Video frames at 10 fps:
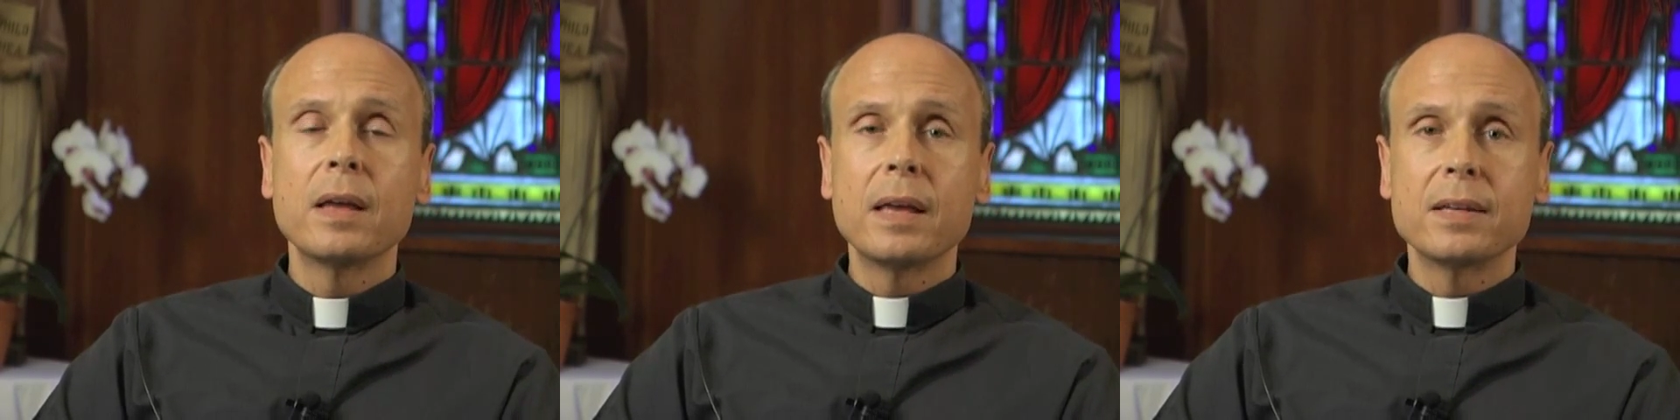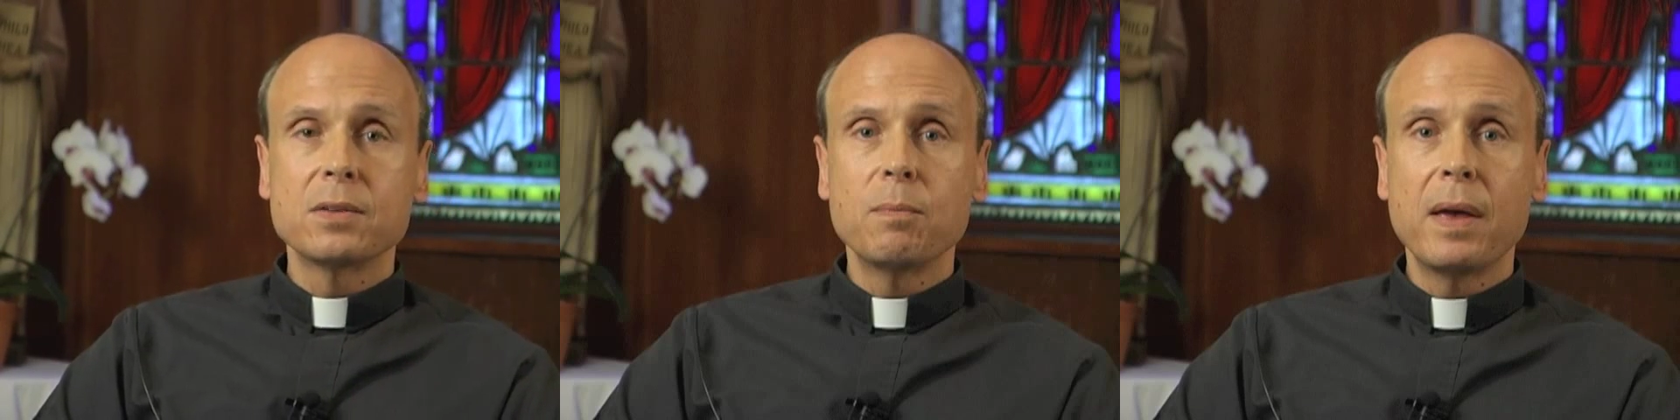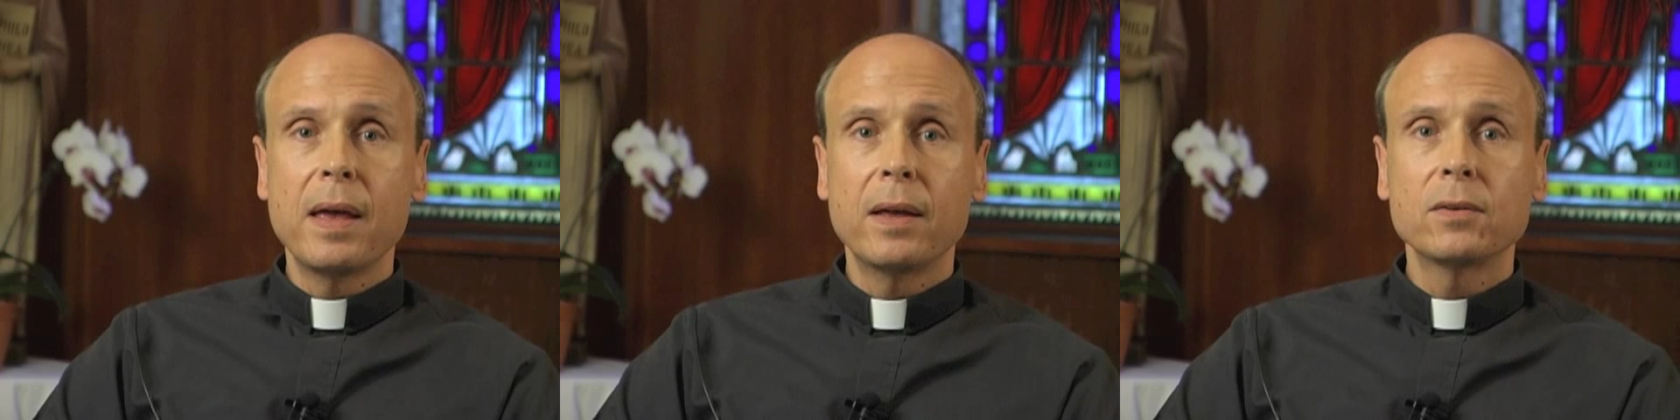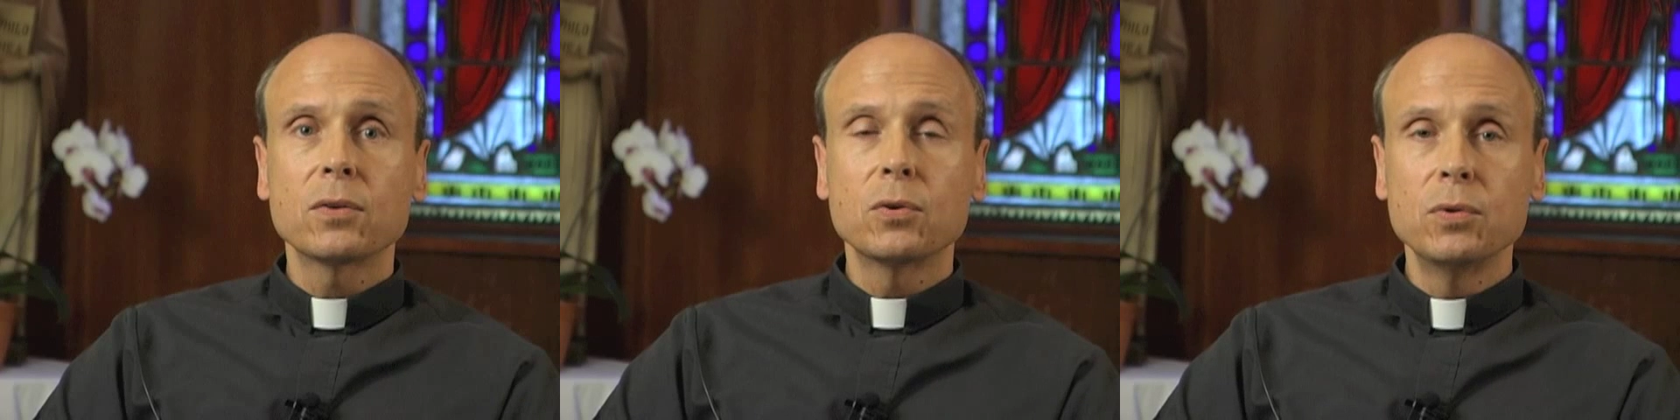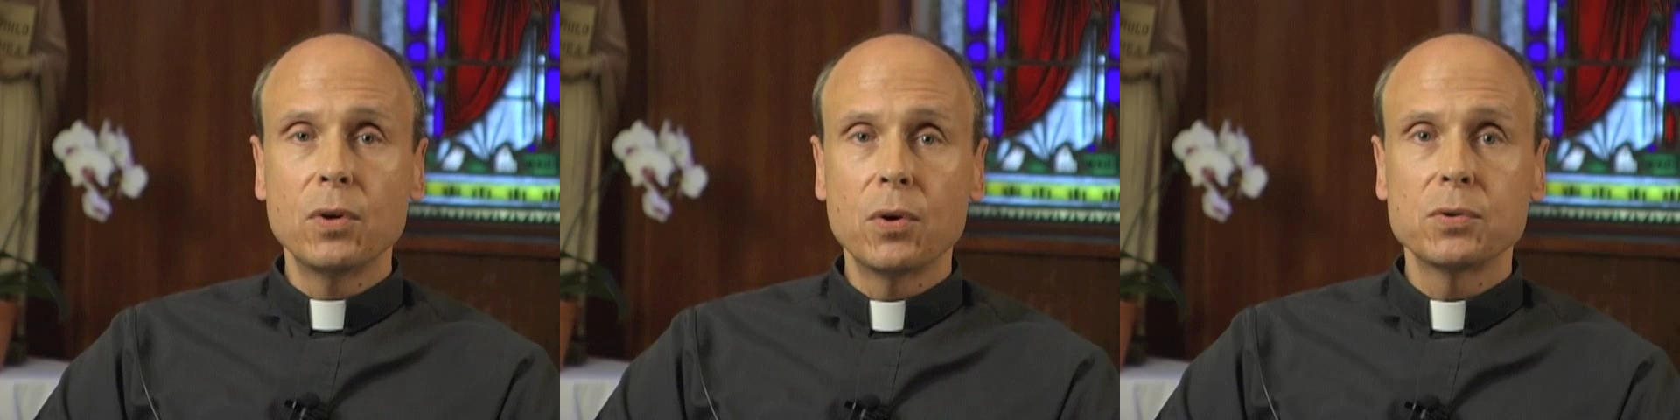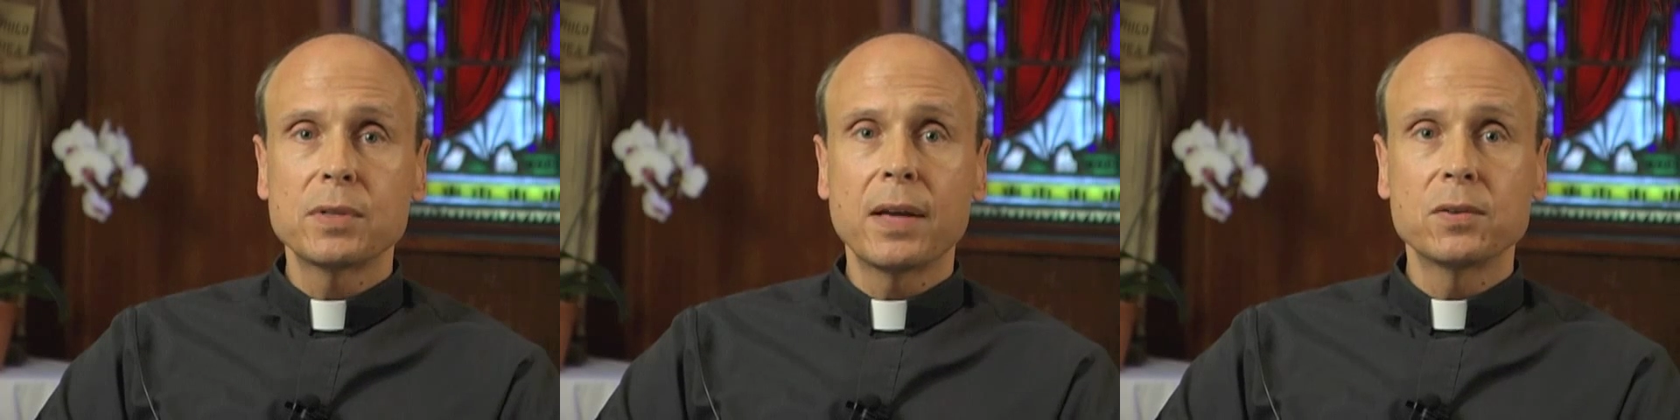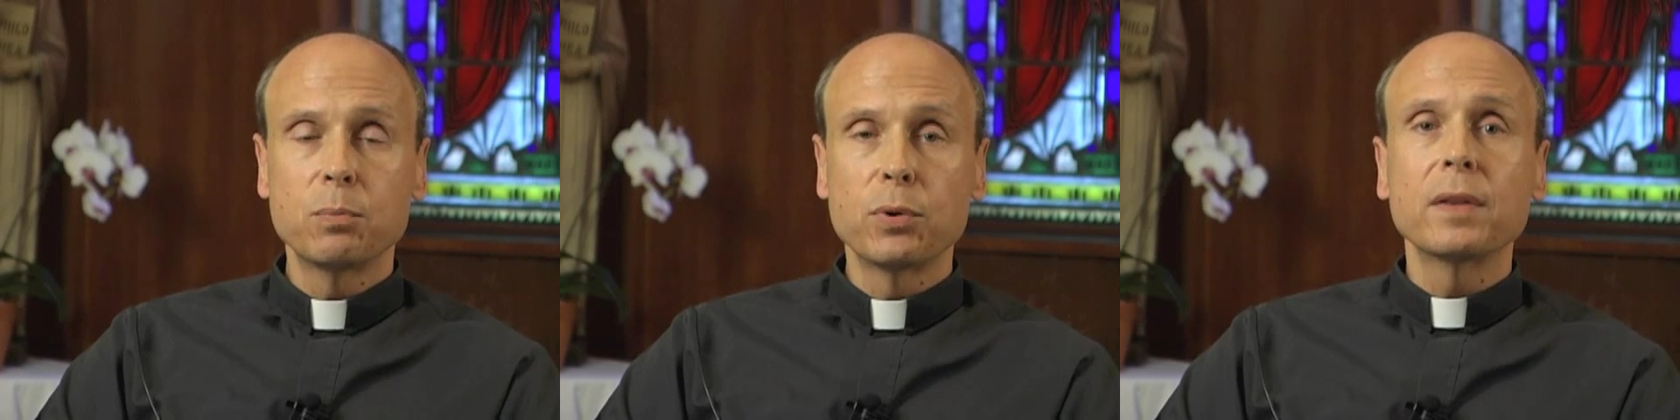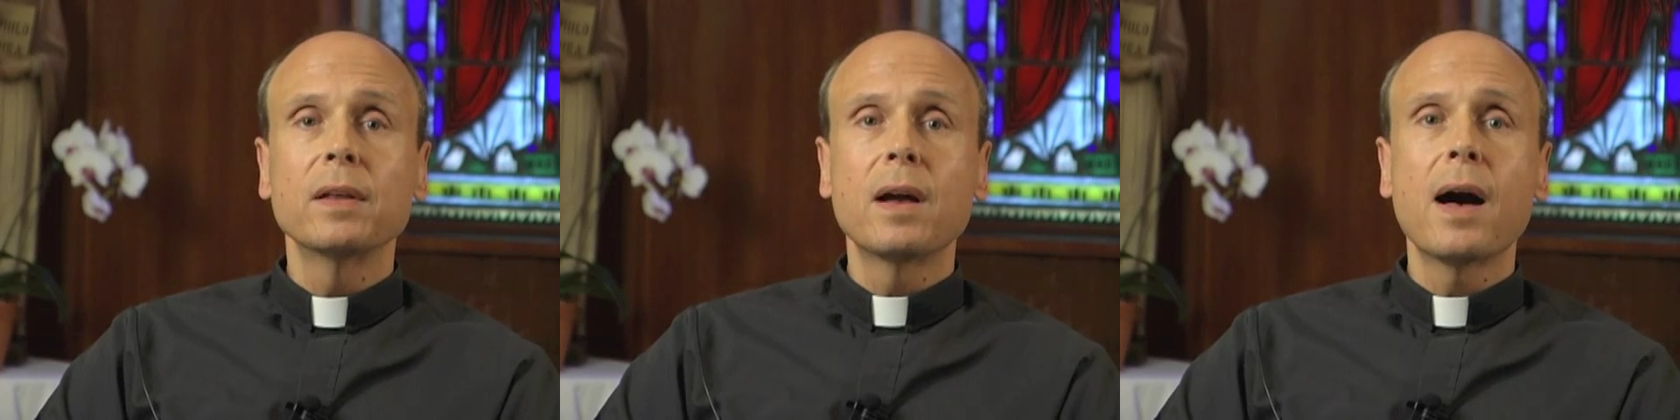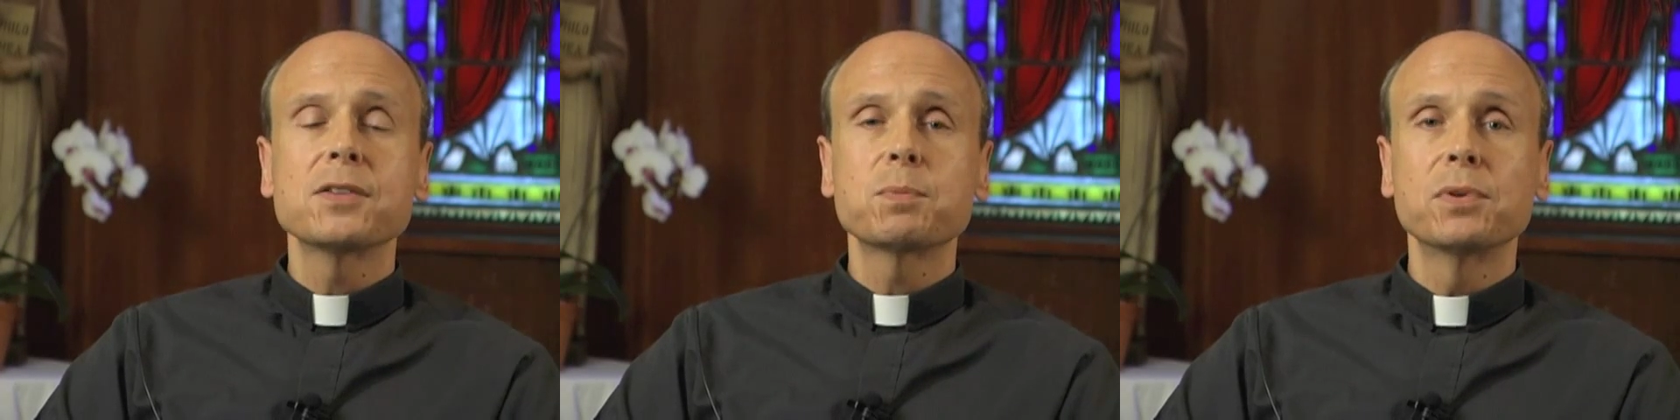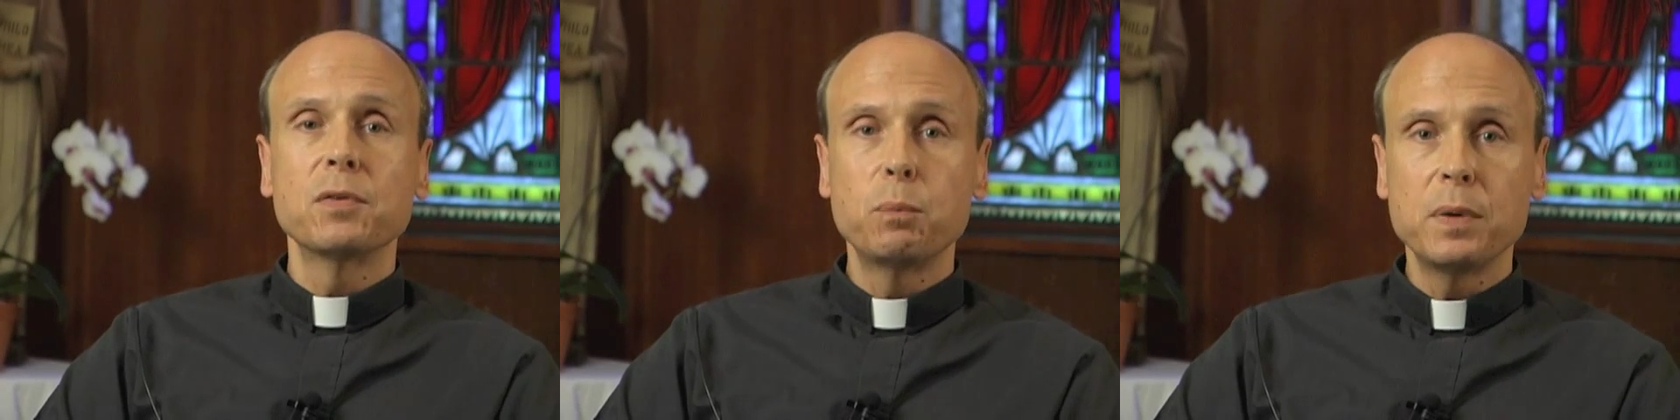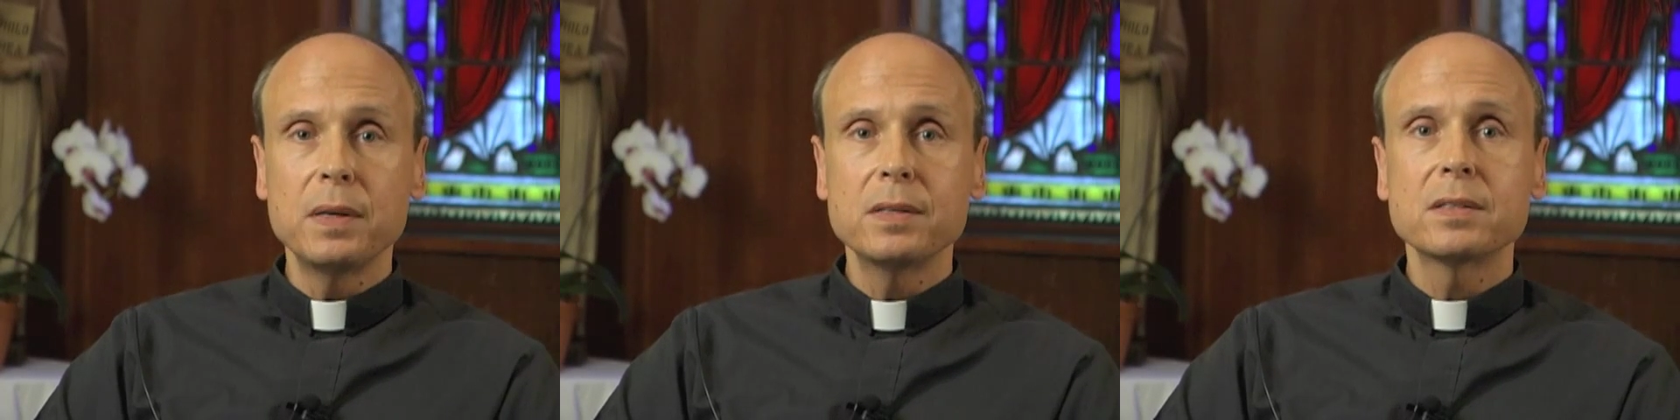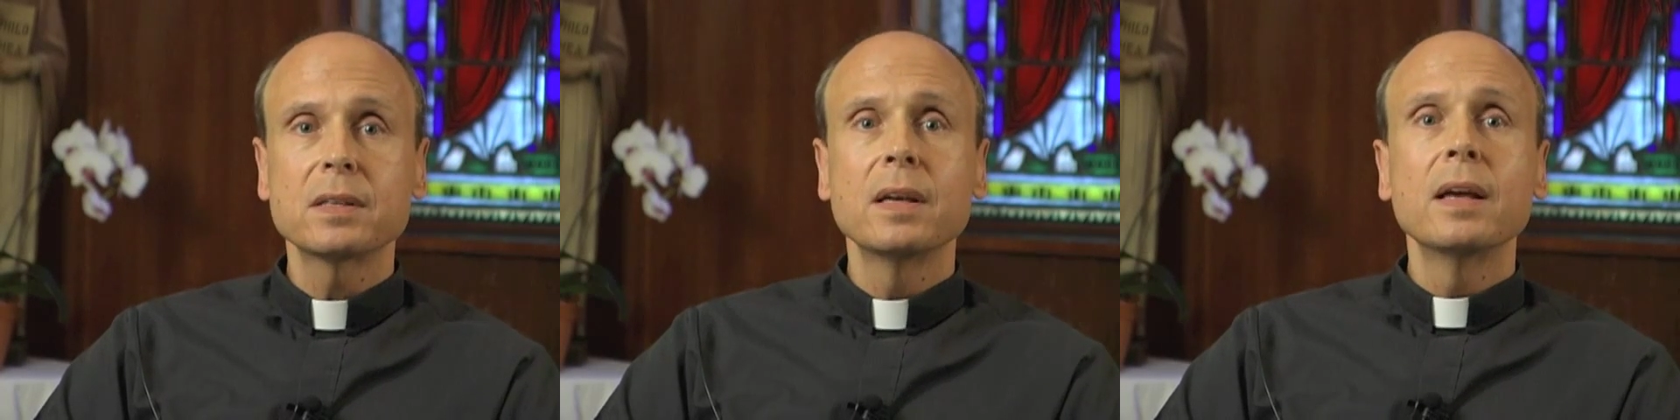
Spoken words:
is a man who knows how to bring the gospel of peace